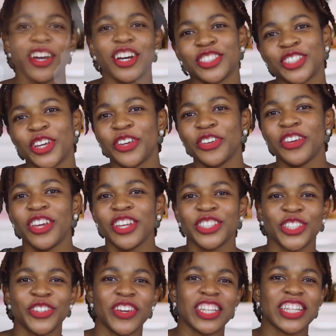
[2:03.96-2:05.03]
So
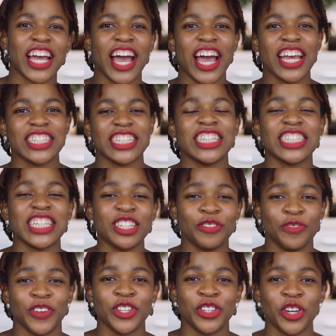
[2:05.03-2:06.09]
to it, guys, in this
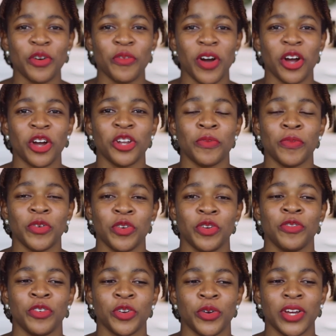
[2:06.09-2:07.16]
video we're going to be
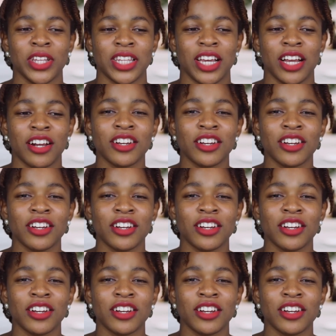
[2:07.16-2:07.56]
reviewing the